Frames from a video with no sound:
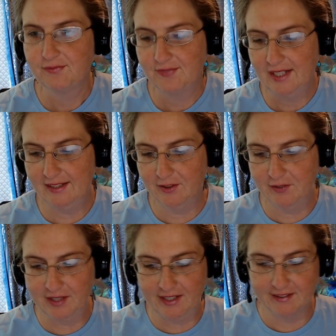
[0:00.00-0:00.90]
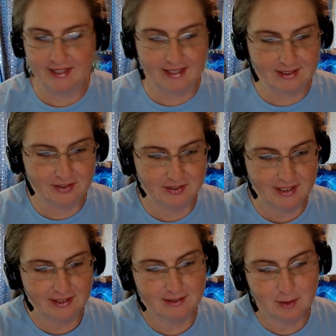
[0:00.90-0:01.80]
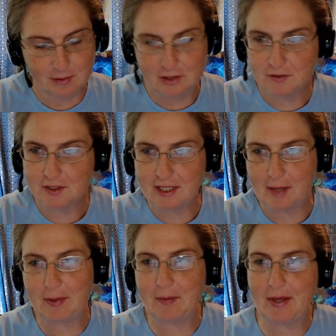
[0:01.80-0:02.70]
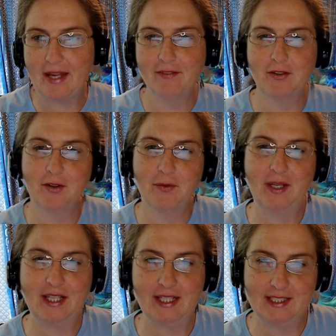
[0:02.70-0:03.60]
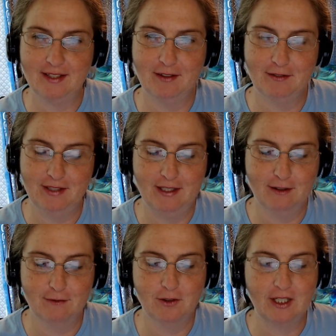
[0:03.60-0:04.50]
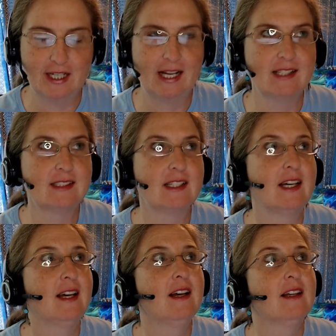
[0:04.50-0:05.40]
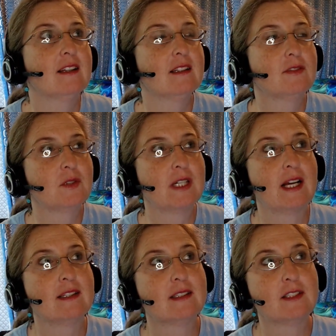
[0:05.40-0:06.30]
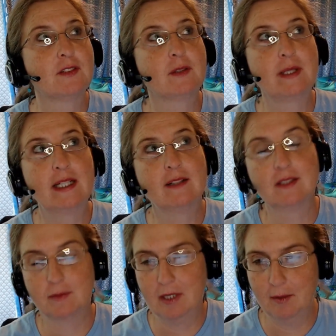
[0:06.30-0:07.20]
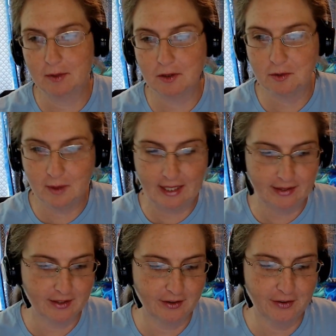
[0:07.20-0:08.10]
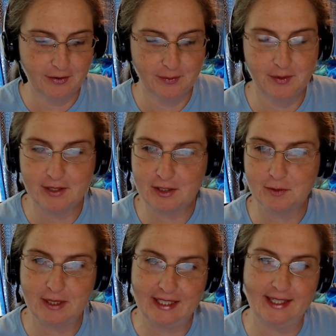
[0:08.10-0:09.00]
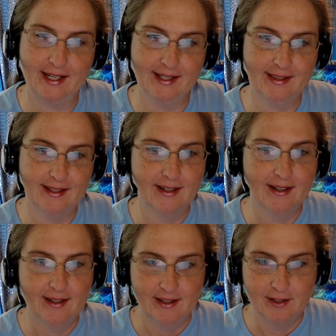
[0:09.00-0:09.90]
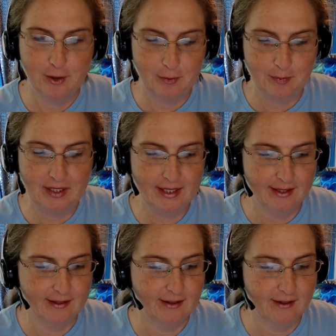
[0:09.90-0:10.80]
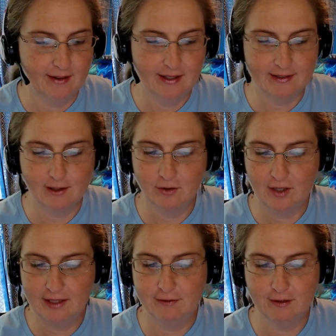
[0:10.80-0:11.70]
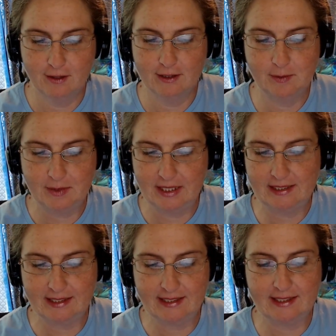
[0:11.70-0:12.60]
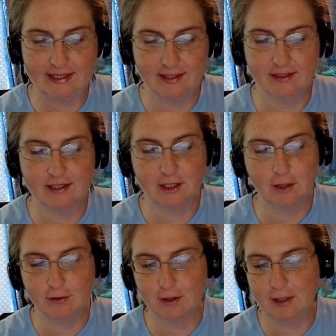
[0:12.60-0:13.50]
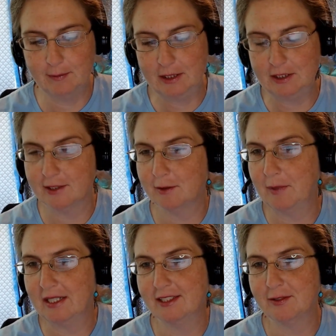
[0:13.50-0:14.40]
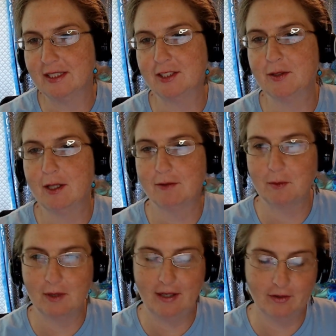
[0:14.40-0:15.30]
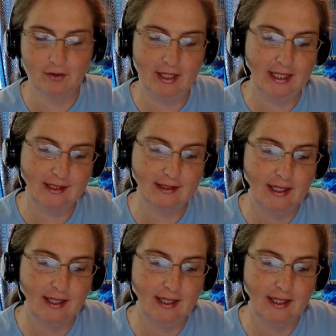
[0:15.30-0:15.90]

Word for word: Hello there, Cancer. Thank you so much for stopping by for your weekly tarot video forecast. Those forecasts is for the week of September twenty-third through the twenty-ninth. Your Monday card has already fallen, but as I continue to shuffle, let me just remind you I do offer private readings,